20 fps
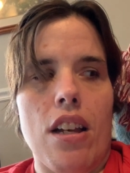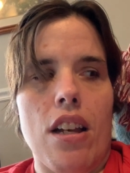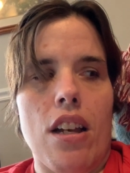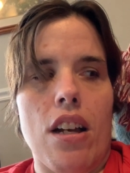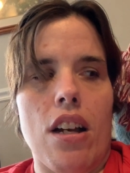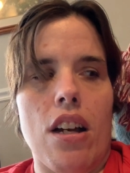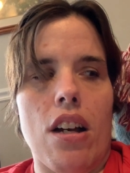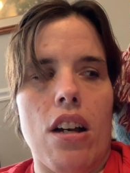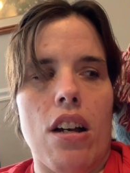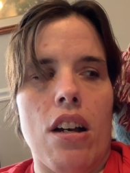
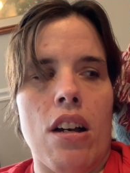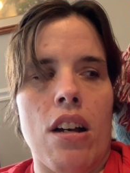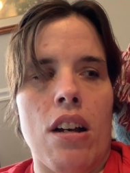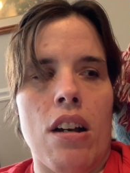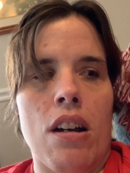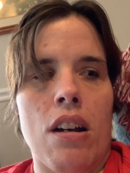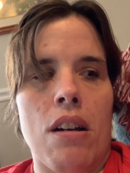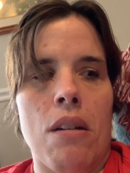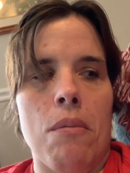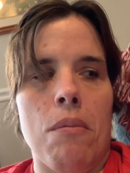
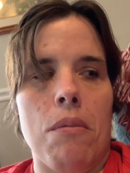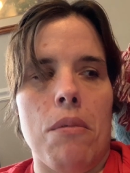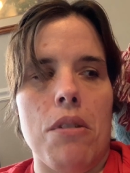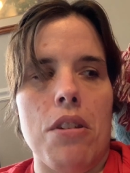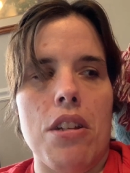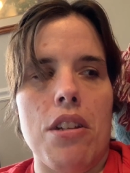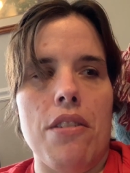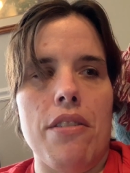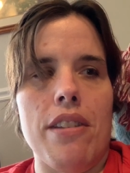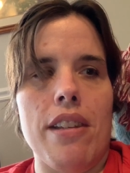to
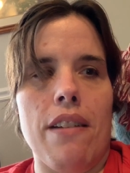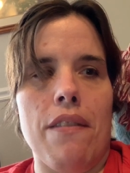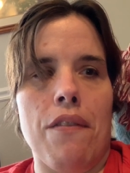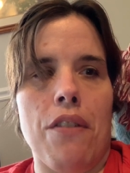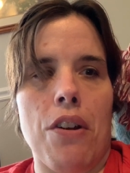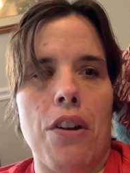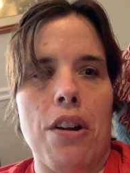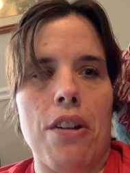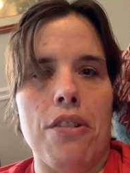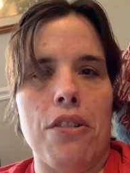use that
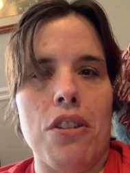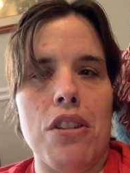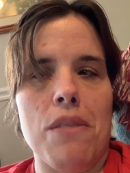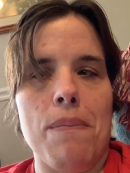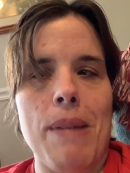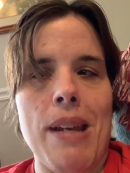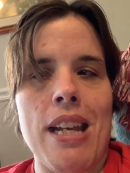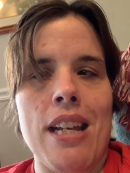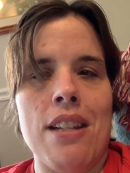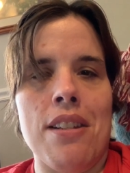vertical
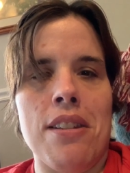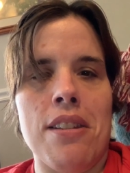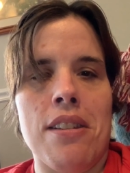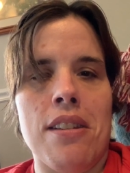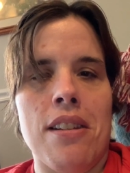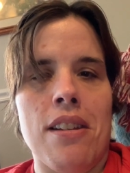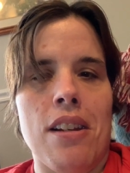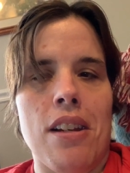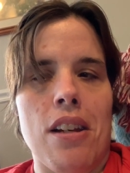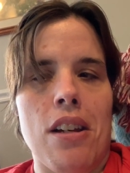
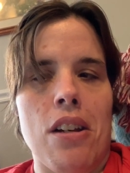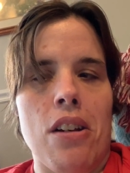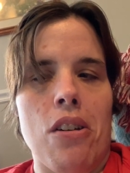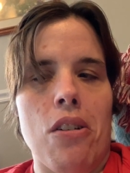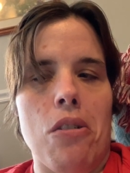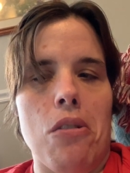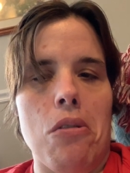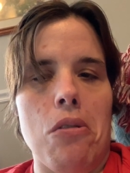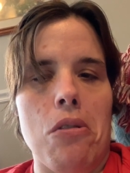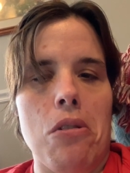space,
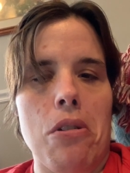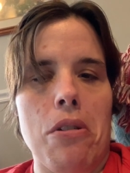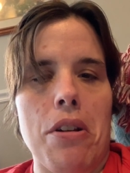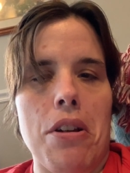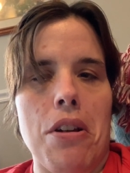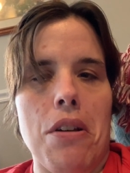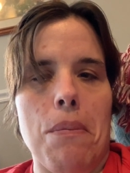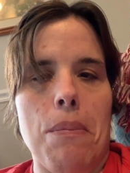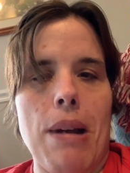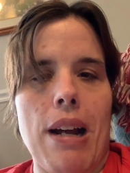or
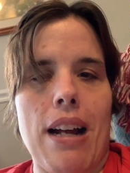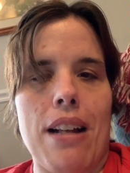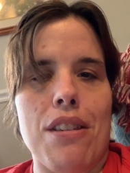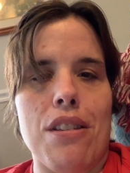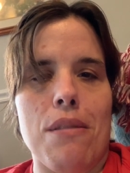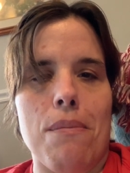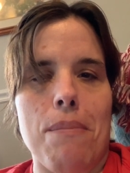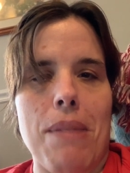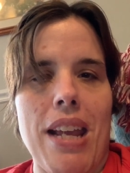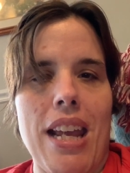your
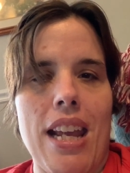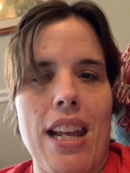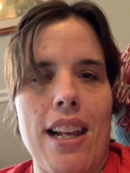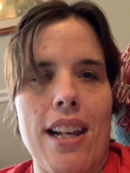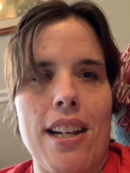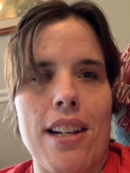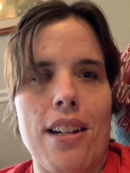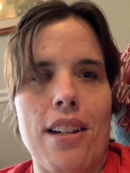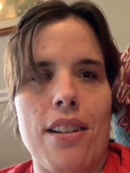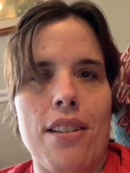pots and
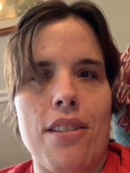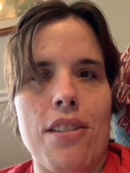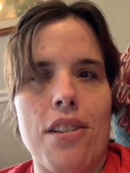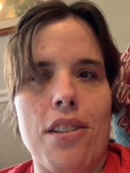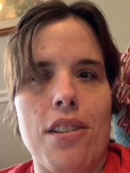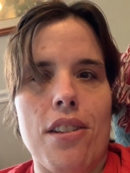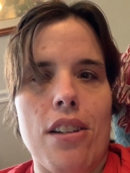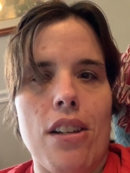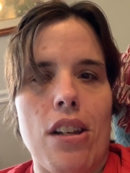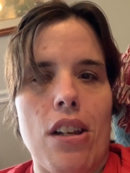
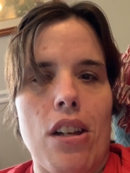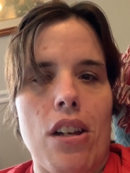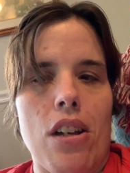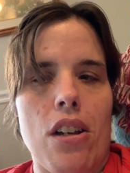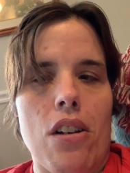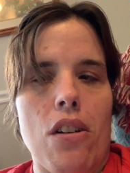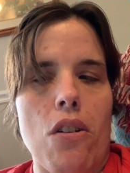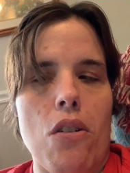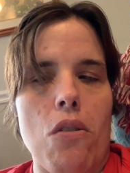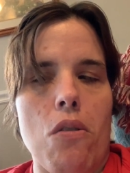pans,
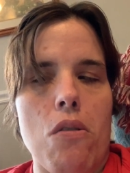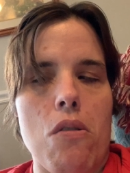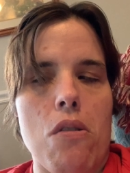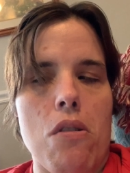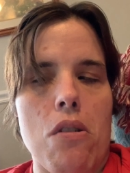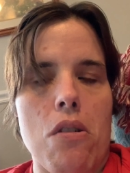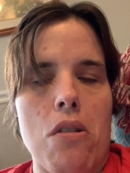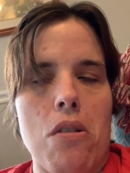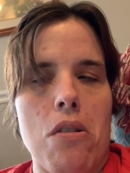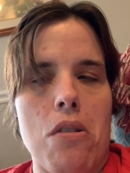
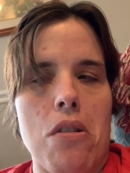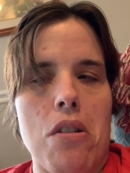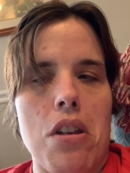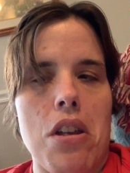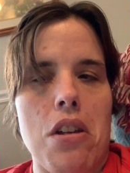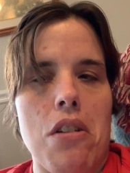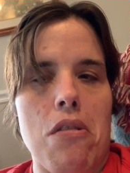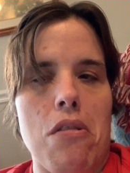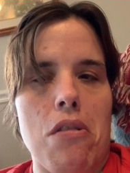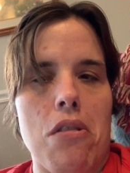or
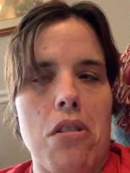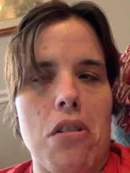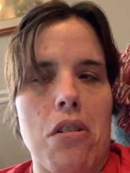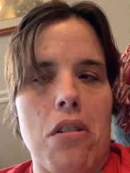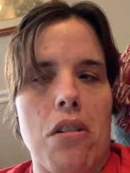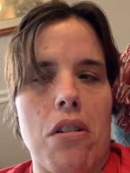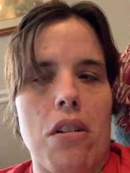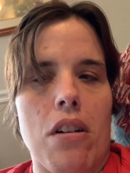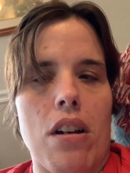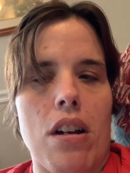
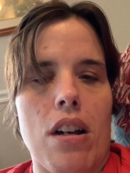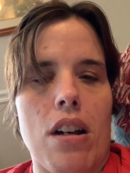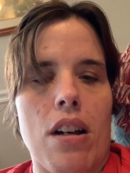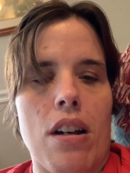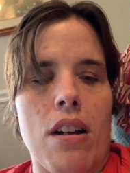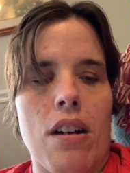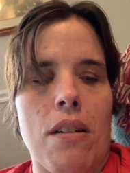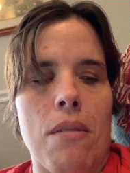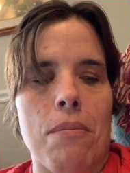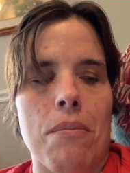your
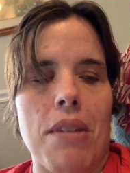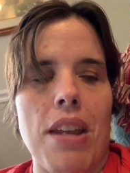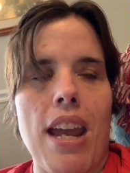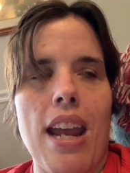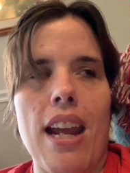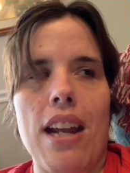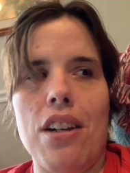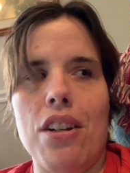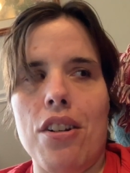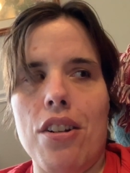
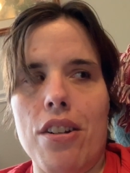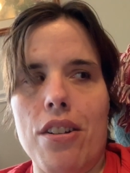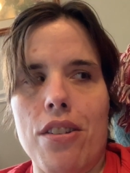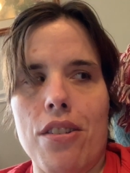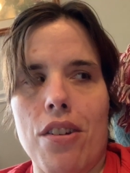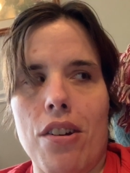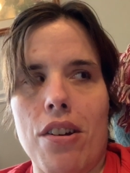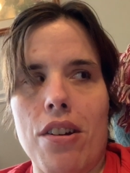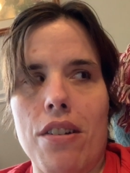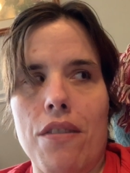canned
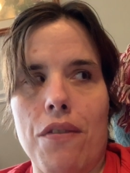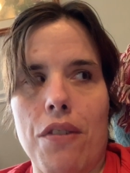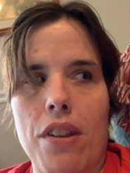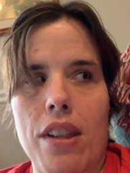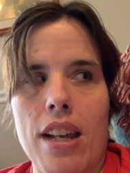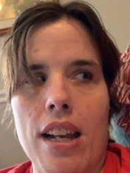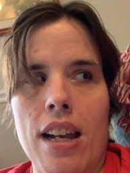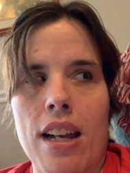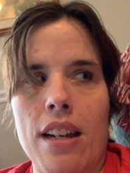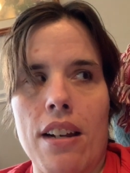goods are good for
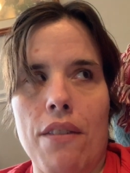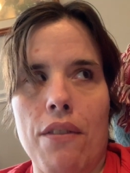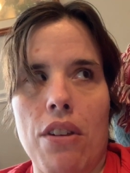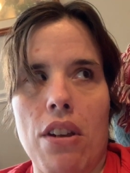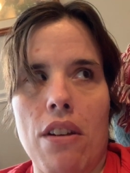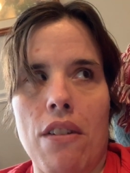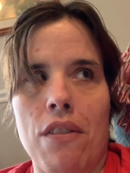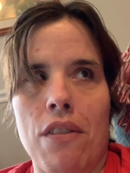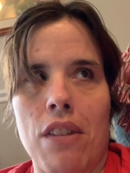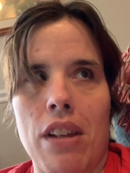that. If
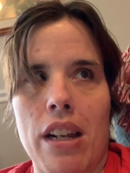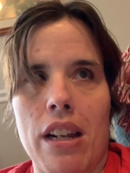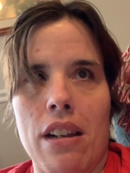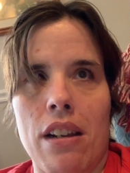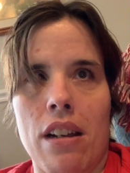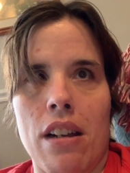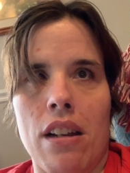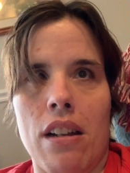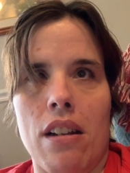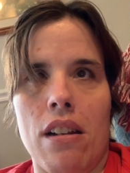you have like
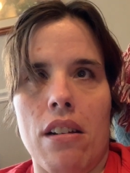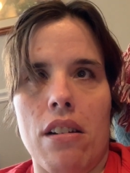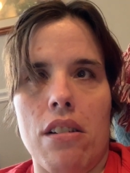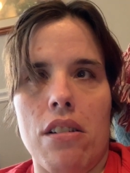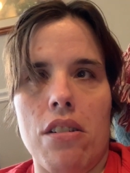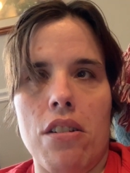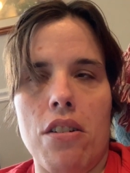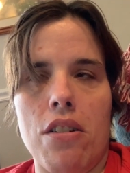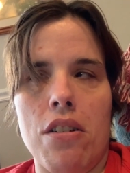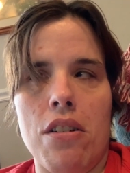a
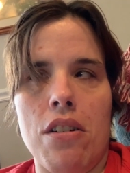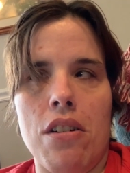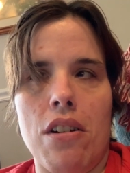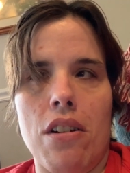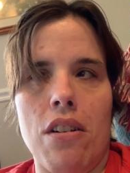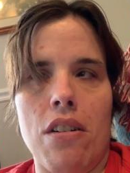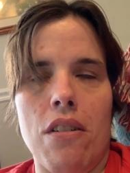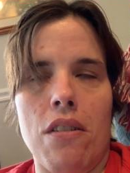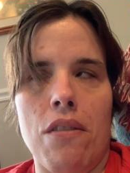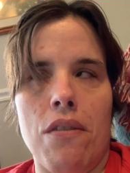ton
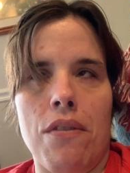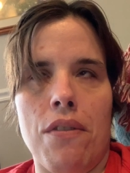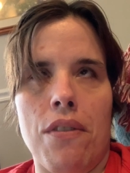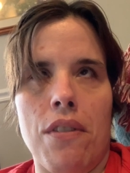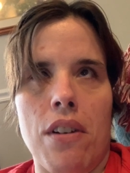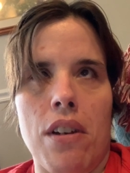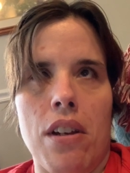of,